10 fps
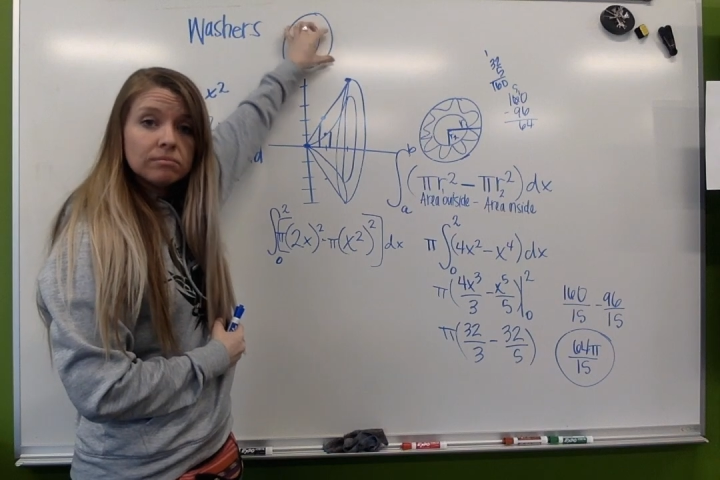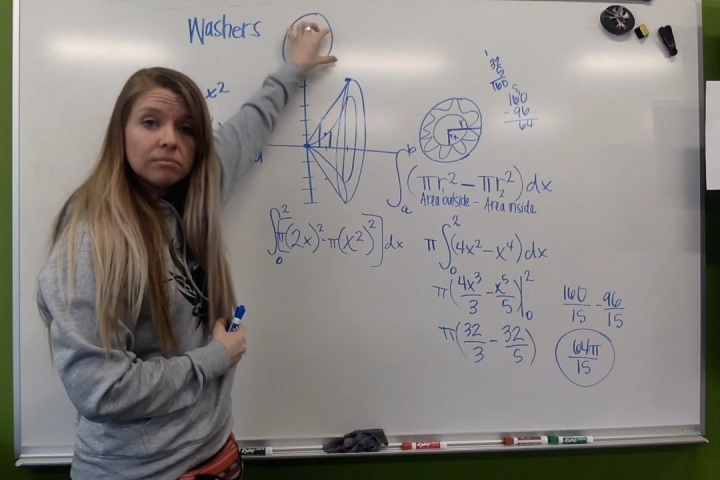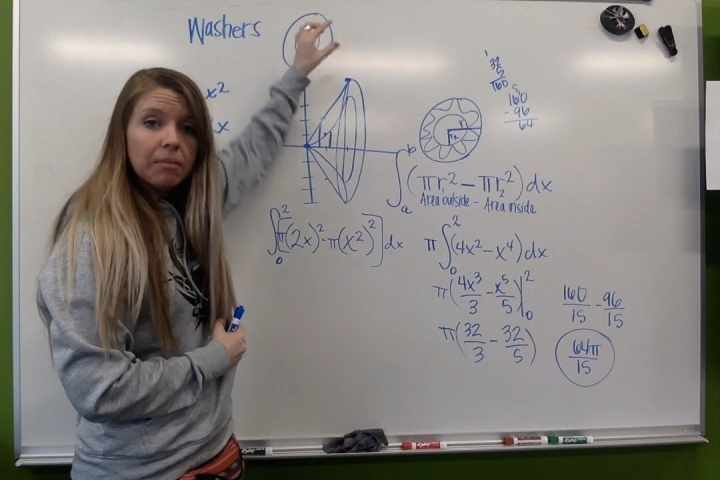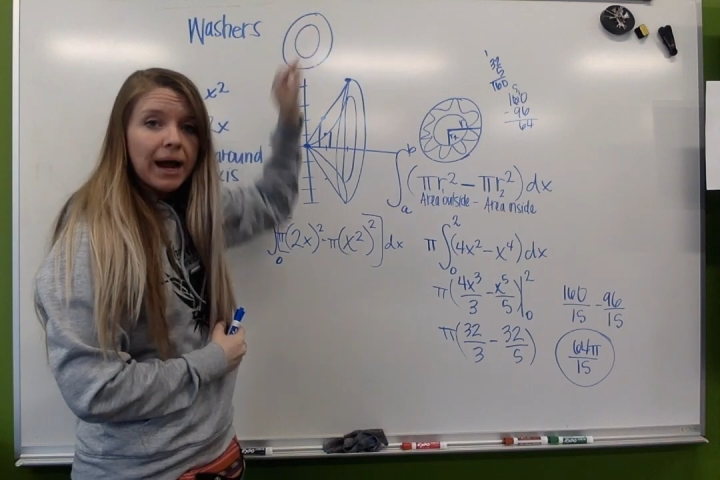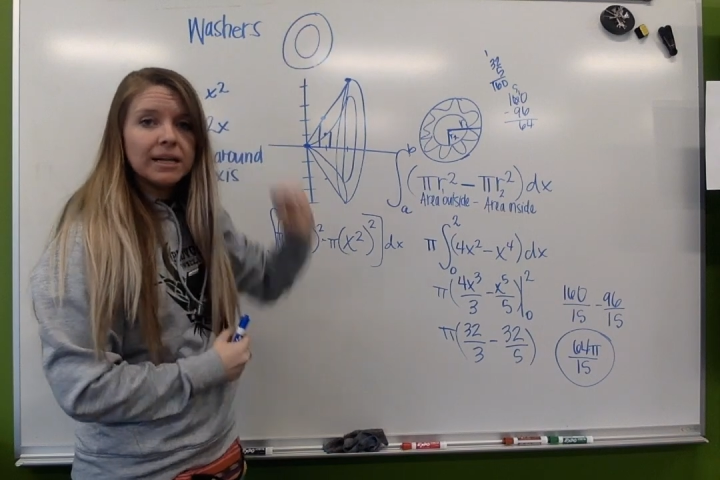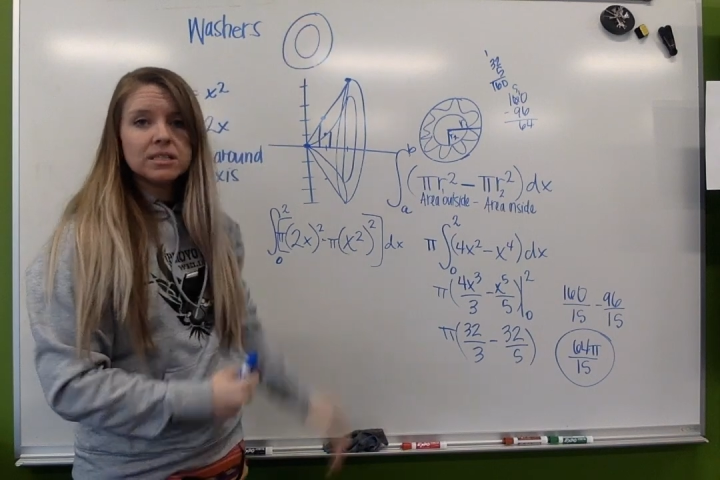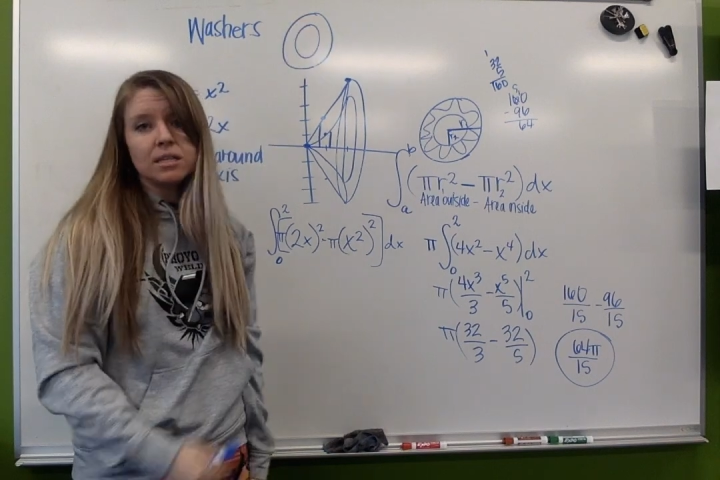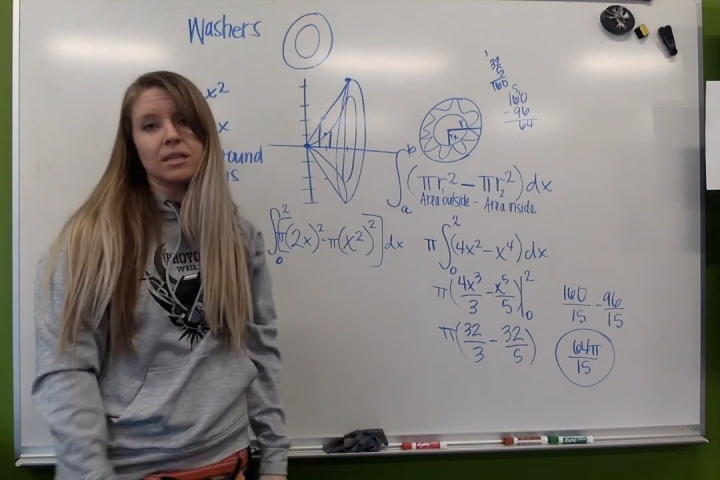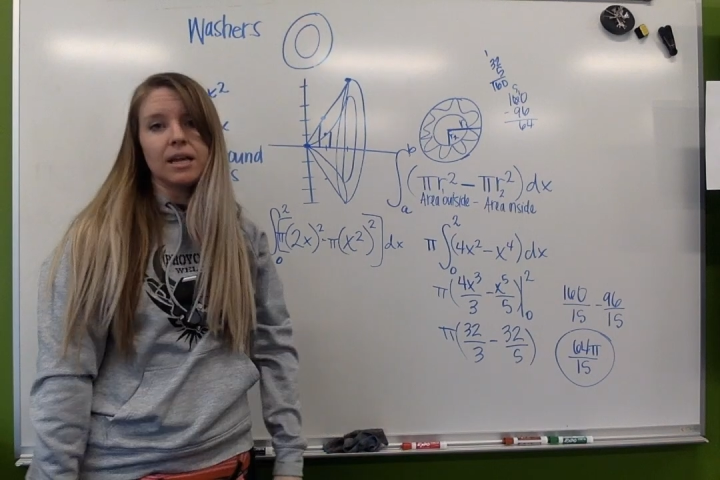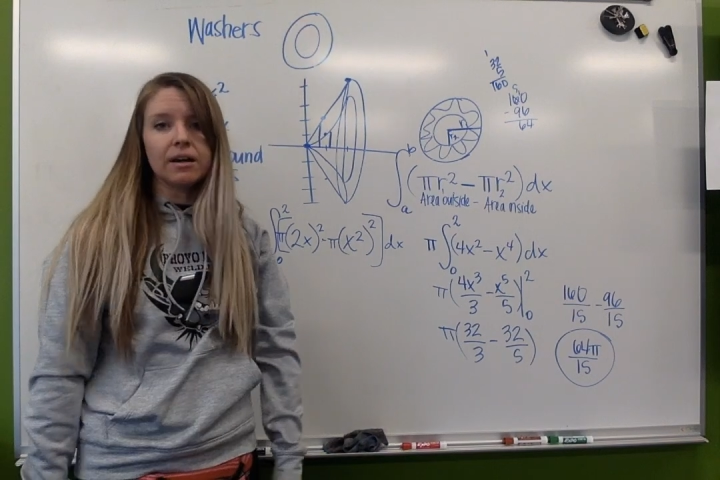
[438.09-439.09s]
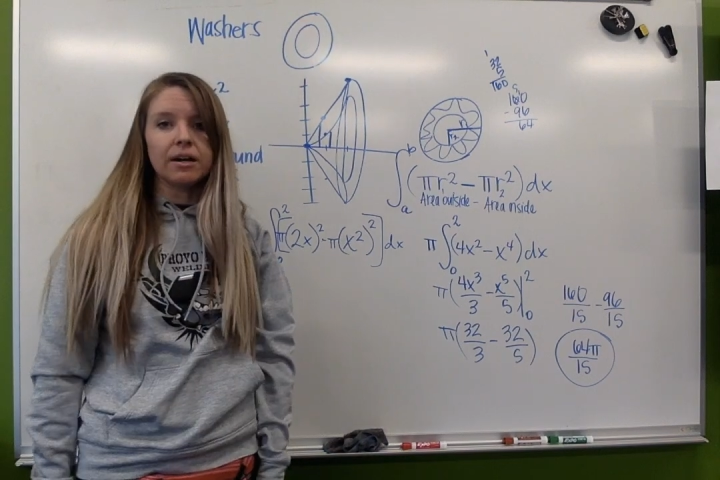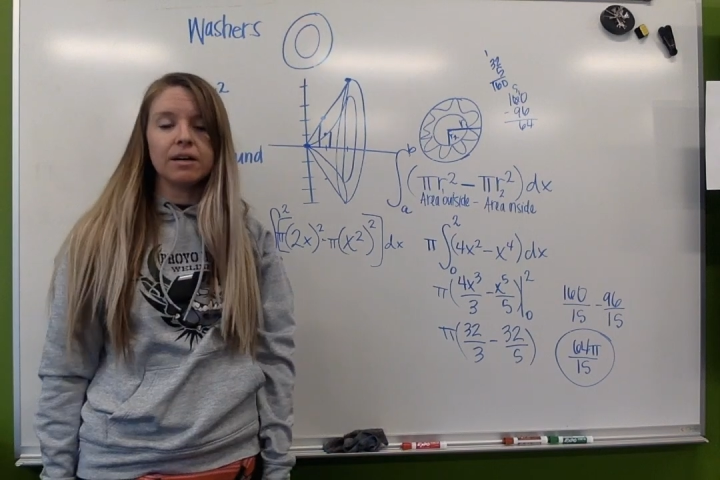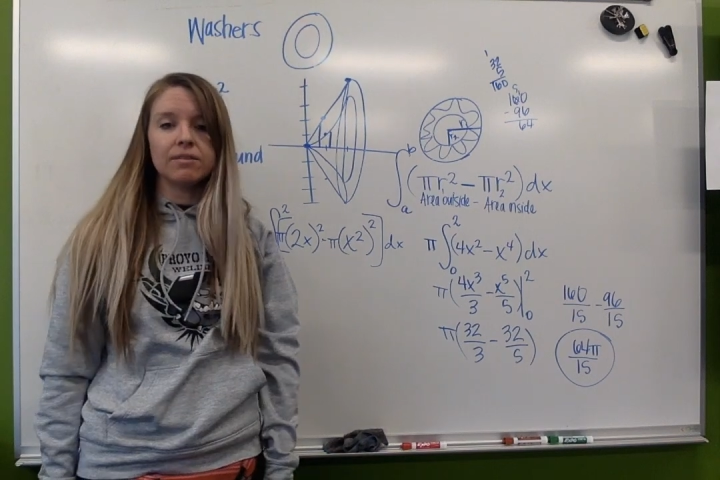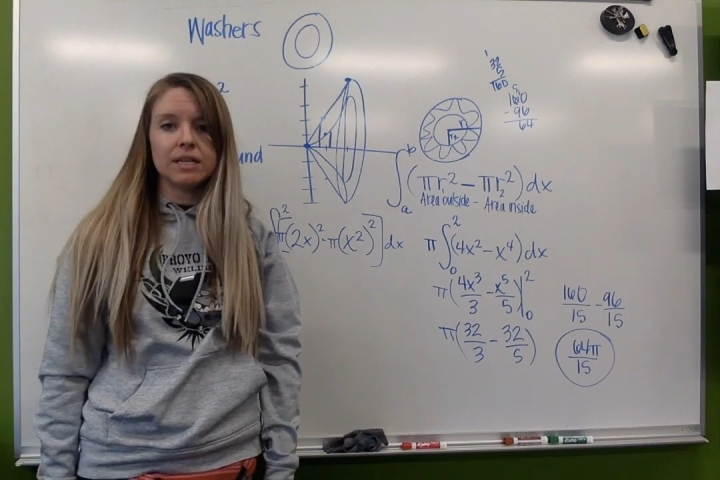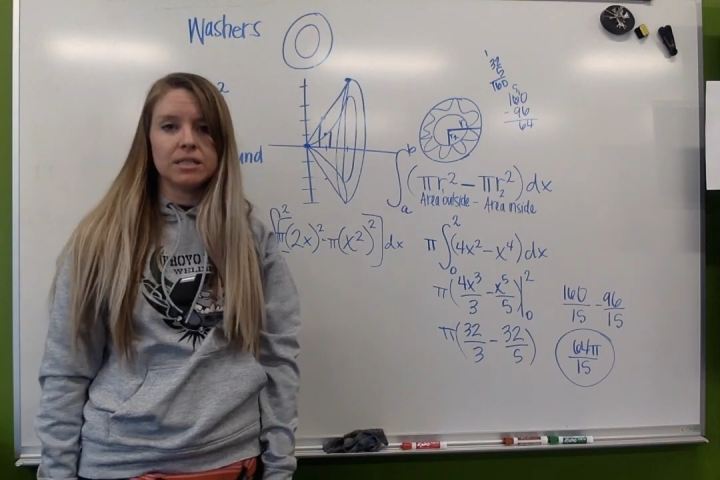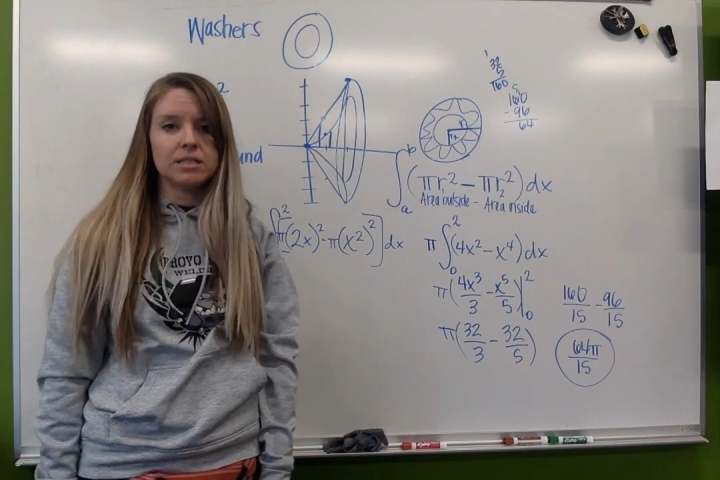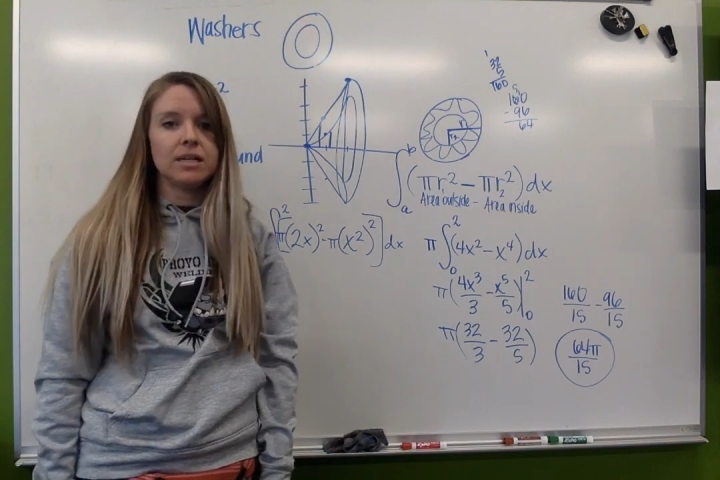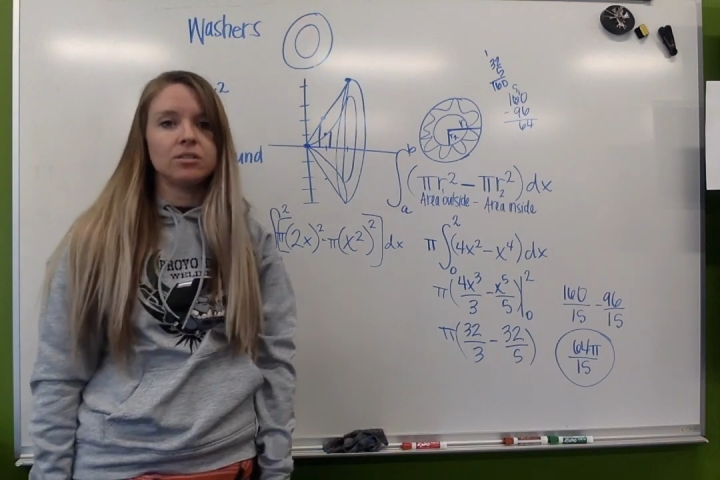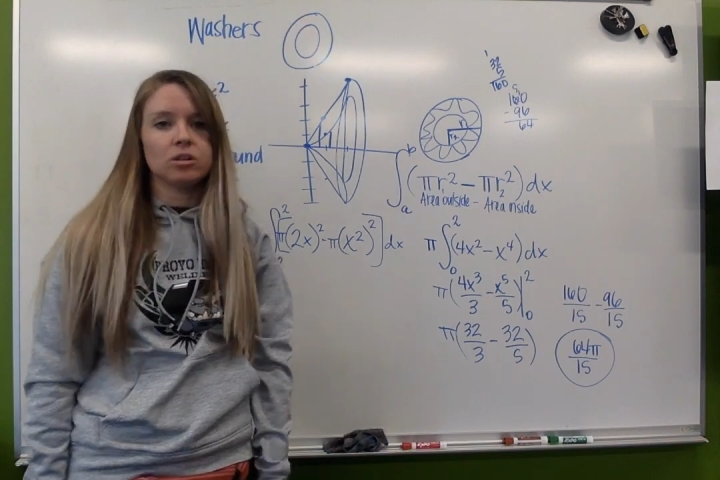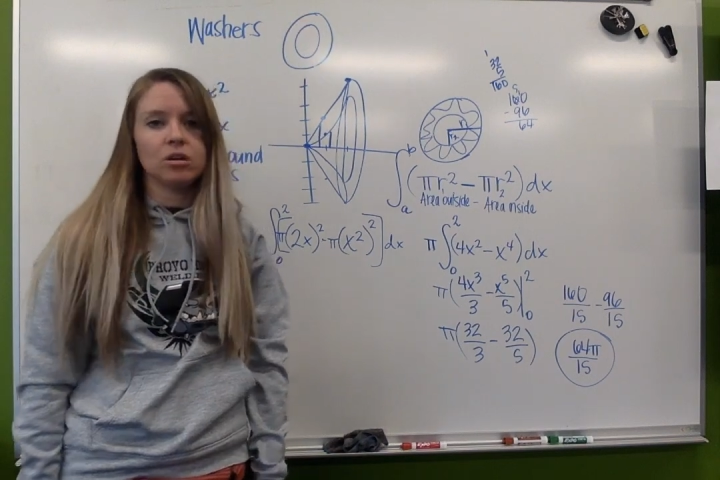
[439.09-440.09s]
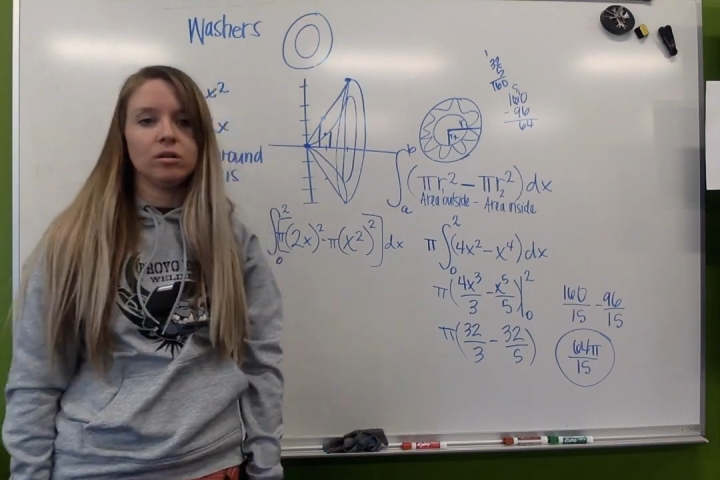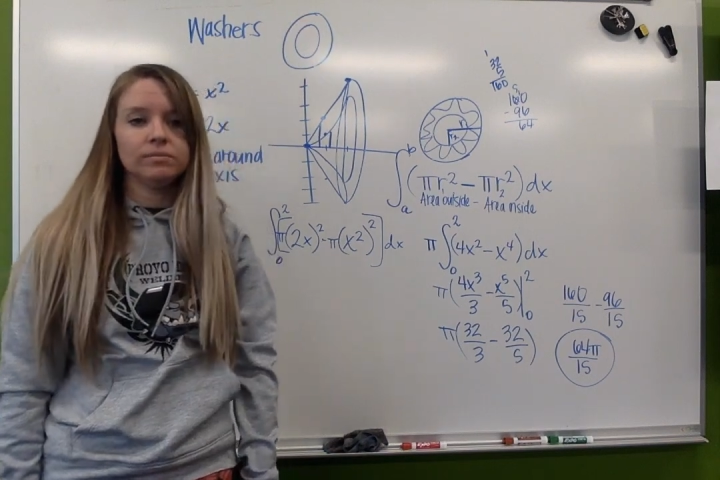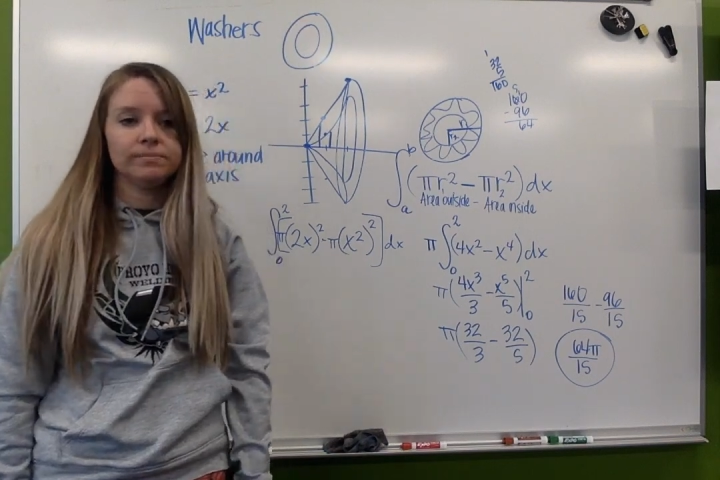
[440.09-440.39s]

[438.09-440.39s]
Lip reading: minusing the area of the inside circle.